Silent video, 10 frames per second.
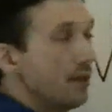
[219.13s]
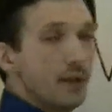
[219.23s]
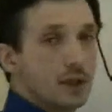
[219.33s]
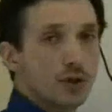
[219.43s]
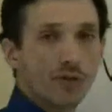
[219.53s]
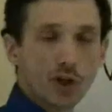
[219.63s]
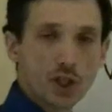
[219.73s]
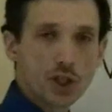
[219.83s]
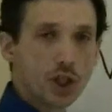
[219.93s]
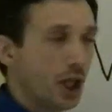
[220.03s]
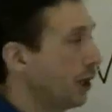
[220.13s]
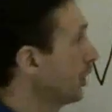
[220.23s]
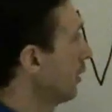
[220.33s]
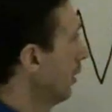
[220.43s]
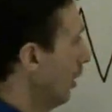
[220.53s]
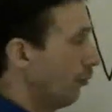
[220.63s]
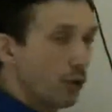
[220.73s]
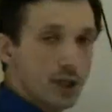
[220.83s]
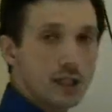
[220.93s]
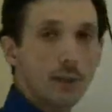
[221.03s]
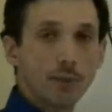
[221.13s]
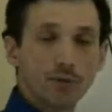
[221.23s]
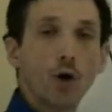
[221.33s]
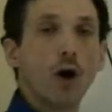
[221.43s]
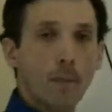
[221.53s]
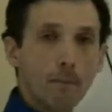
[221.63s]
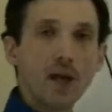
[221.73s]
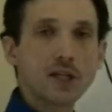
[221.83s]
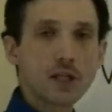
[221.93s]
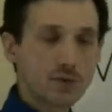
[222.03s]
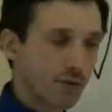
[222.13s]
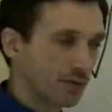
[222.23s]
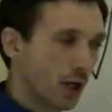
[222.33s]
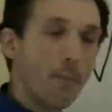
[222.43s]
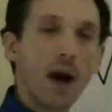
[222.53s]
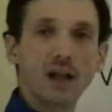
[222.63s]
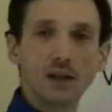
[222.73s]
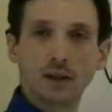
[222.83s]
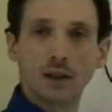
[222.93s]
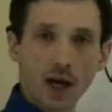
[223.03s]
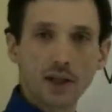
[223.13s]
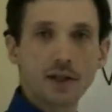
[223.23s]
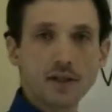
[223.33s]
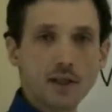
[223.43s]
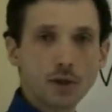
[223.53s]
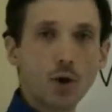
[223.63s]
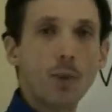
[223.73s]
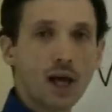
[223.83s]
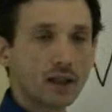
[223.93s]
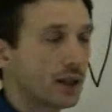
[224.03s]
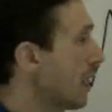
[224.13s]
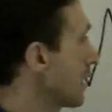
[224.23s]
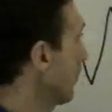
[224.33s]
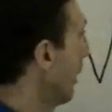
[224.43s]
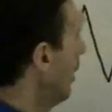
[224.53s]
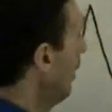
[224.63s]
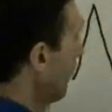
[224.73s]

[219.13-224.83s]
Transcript: index of oxygenation, for example, for patients with mild heart disease or mild asthma,